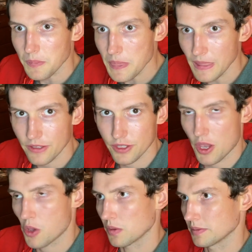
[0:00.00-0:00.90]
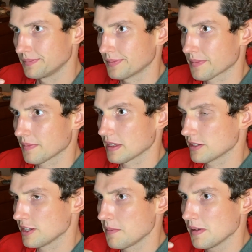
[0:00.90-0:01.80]
So
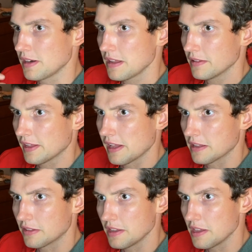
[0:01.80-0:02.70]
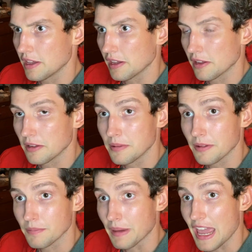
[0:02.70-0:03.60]
somebody like the
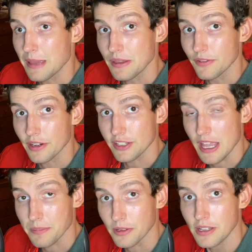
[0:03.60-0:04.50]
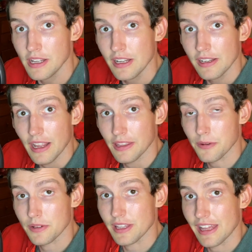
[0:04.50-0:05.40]
Miami, for example, how there
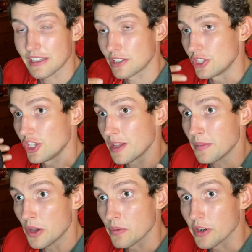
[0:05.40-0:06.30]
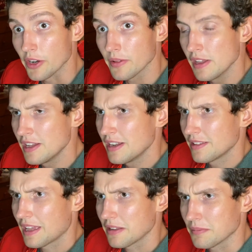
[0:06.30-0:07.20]
was that gym owner
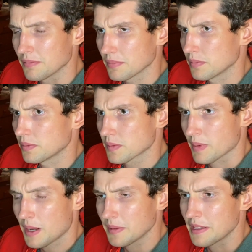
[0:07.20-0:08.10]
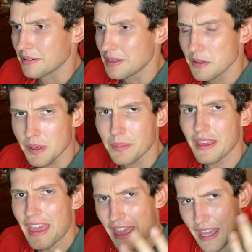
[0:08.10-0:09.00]
that he's probably
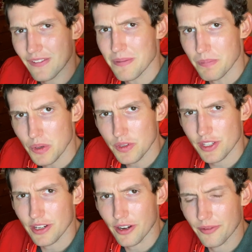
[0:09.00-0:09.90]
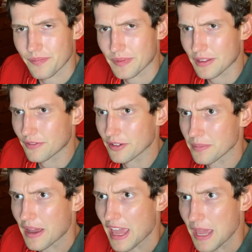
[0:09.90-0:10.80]
a heavy booster for
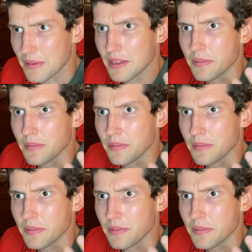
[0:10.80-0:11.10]
Miami.